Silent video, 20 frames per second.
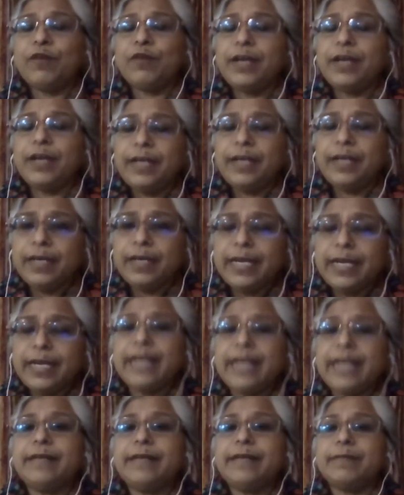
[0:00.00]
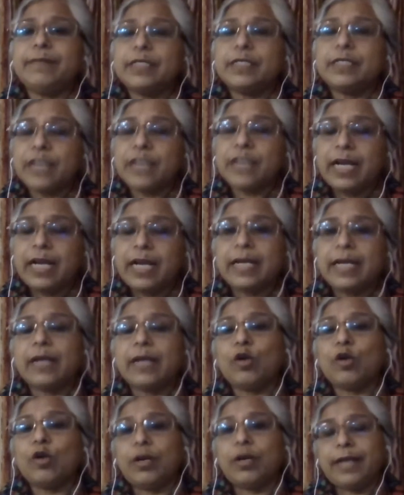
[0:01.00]
For any need, the child
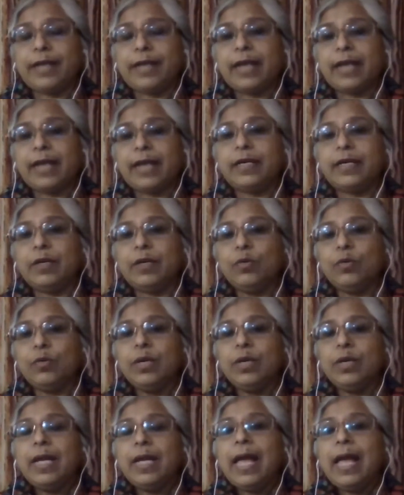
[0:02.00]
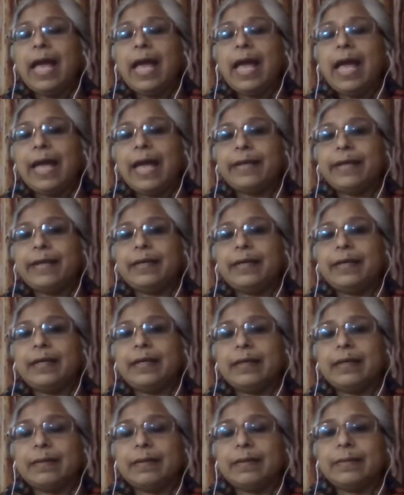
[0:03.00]
can contact you,
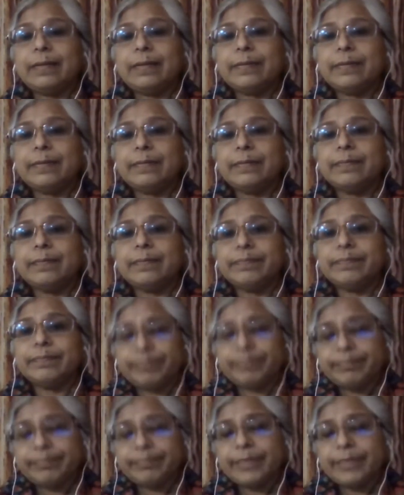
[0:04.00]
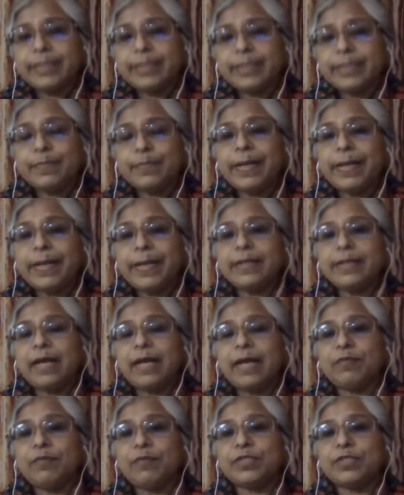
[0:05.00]
and it's better,
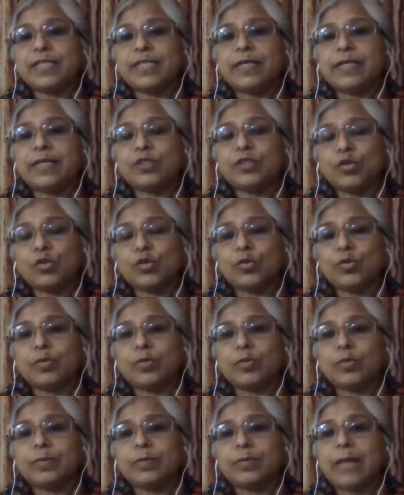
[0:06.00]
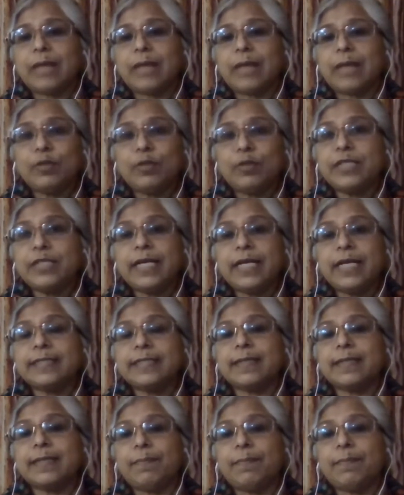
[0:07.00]
I would say. So I'm not saying
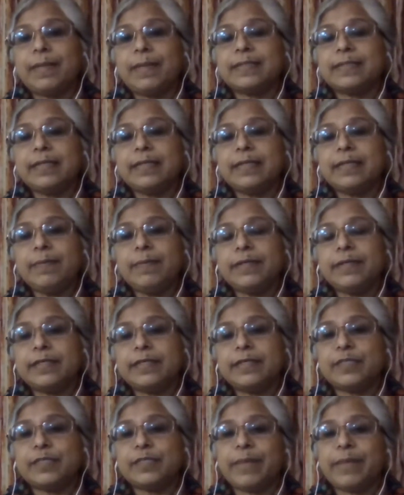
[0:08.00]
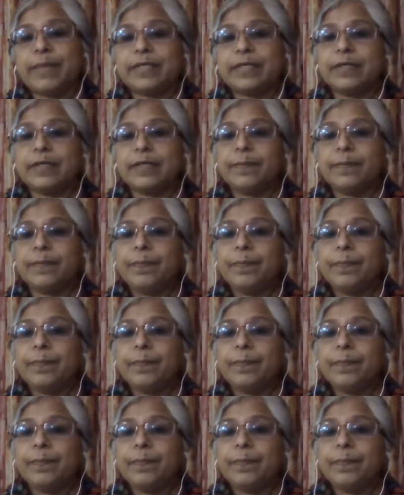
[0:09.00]
it's compulsory, but it is better.